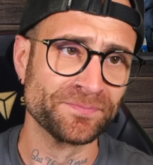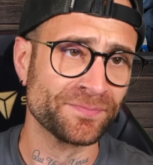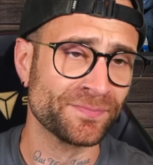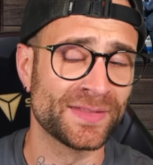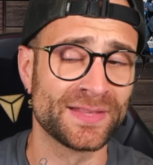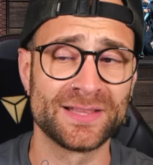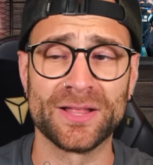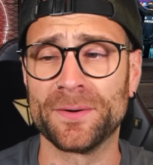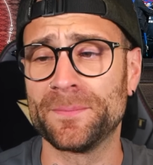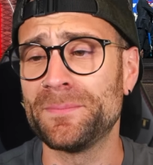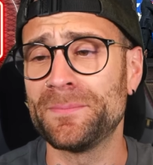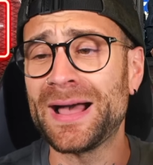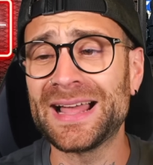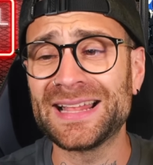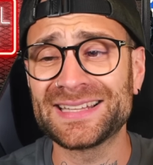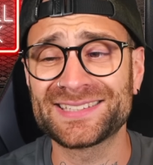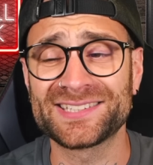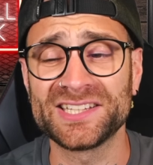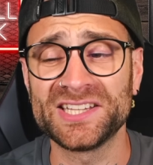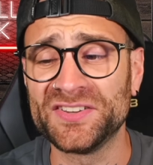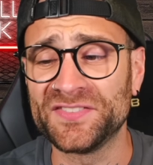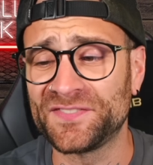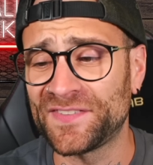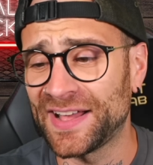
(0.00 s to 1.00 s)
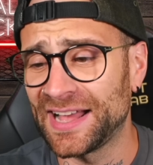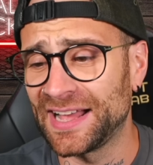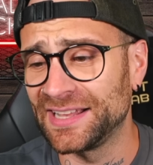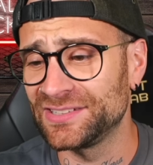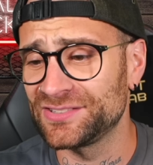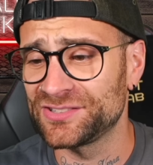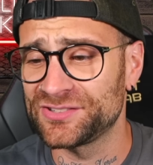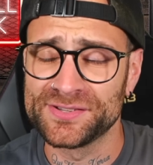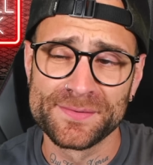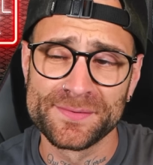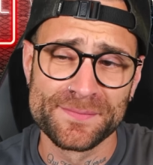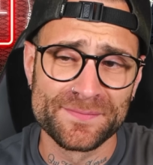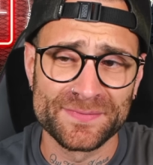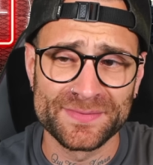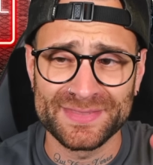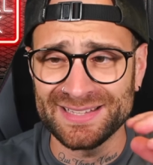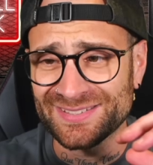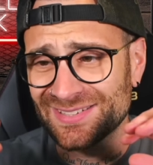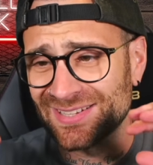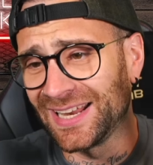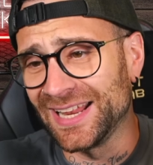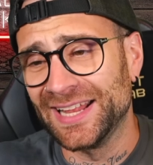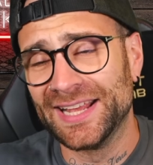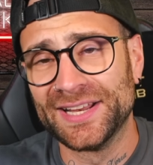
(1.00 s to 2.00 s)
Look, Man City fans, let's
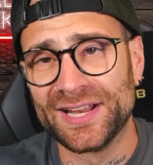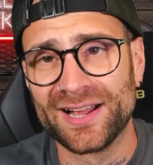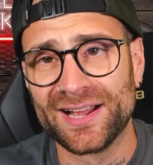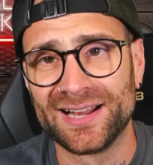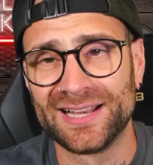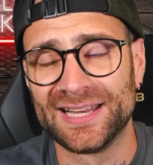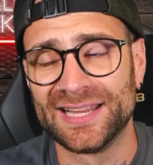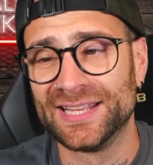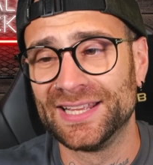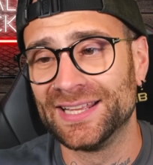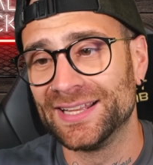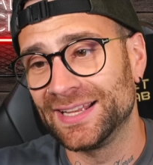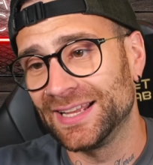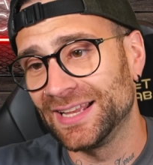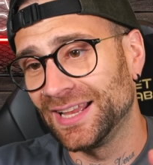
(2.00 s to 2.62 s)
get in early.